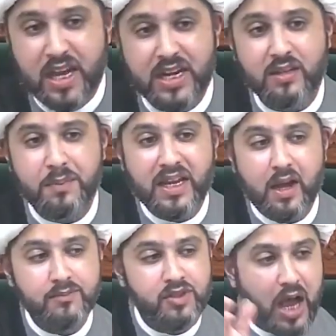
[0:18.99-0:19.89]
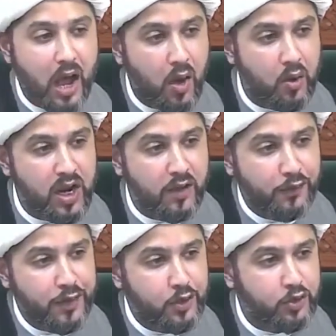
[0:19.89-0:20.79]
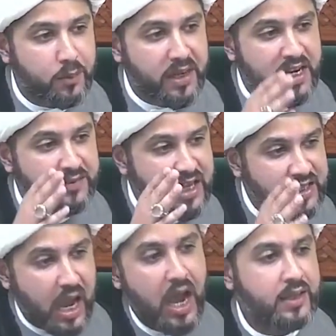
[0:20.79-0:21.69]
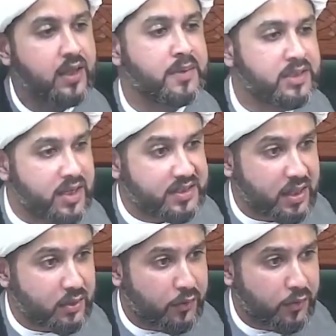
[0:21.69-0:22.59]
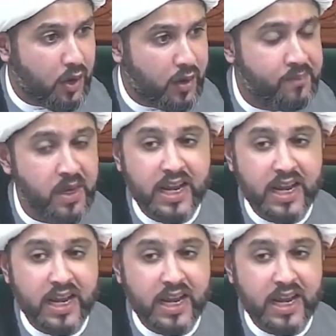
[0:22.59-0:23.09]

then it becomes awla for you to believe that Adam is the son of God,